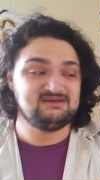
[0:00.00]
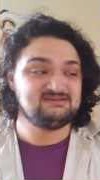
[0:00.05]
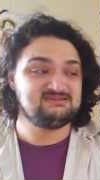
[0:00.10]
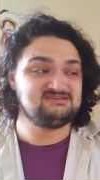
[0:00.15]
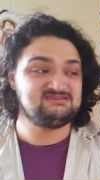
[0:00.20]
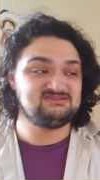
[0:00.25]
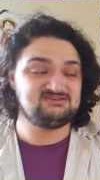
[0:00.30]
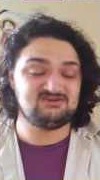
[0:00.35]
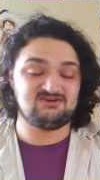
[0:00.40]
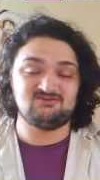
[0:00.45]

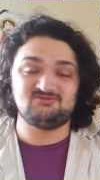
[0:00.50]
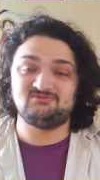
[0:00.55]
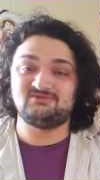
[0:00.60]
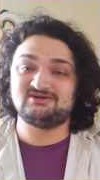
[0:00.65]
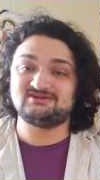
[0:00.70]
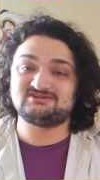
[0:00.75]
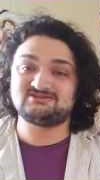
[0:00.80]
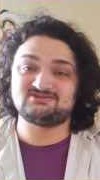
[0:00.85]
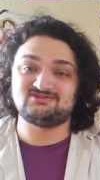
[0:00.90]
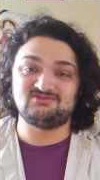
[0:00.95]
so
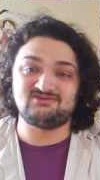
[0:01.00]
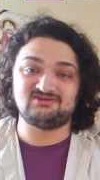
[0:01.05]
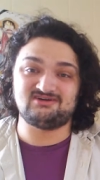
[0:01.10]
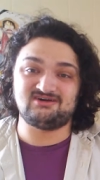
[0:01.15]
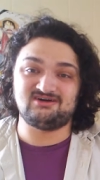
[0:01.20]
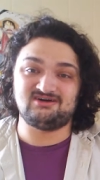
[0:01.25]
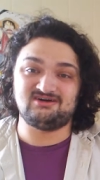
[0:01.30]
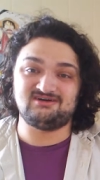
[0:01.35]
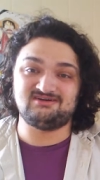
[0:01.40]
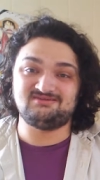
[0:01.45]
much going
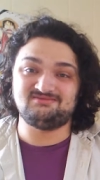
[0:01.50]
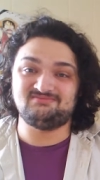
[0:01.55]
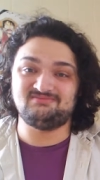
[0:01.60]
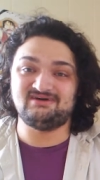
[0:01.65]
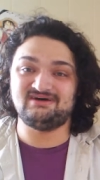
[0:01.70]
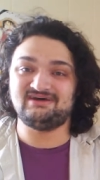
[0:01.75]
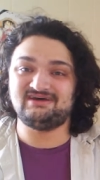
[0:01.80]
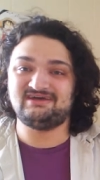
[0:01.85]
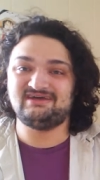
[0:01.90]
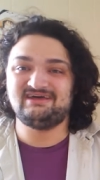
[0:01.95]
on.
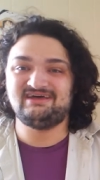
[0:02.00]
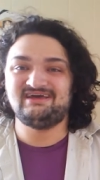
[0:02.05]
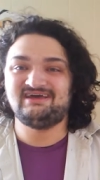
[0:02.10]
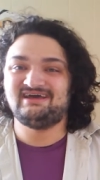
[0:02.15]
But